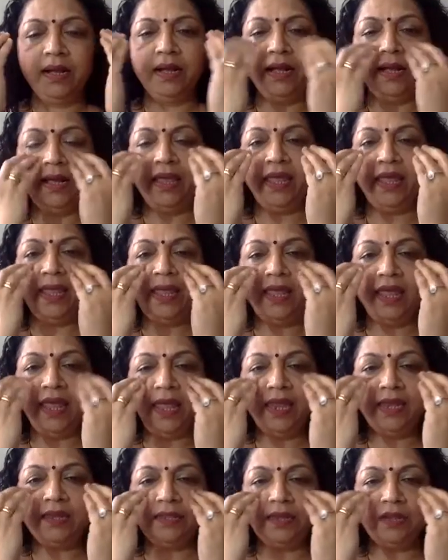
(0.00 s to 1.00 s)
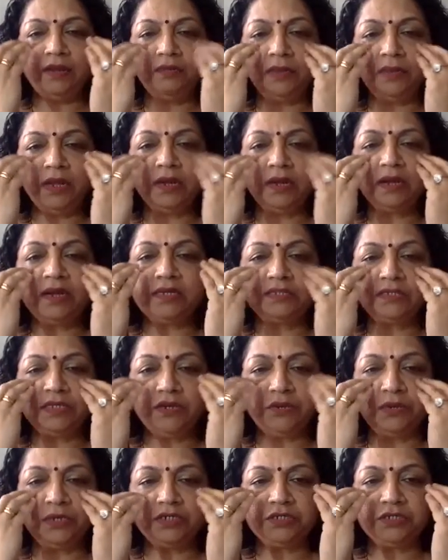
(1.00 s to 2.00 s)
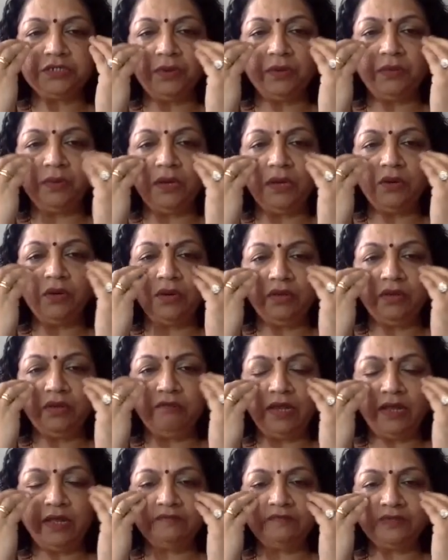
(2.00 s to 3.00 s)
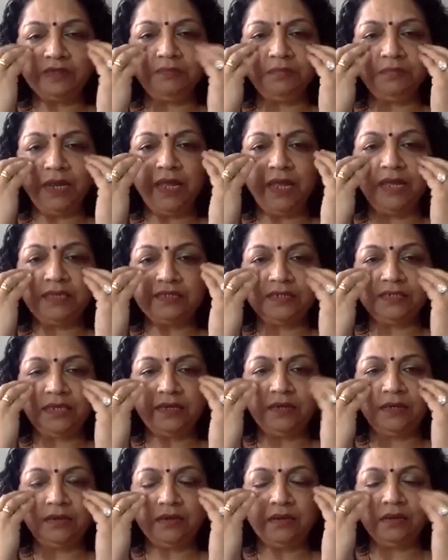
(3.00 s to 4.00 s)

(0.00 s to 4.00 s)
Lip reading: I hate that we are in a situation where we don't even have supplies here.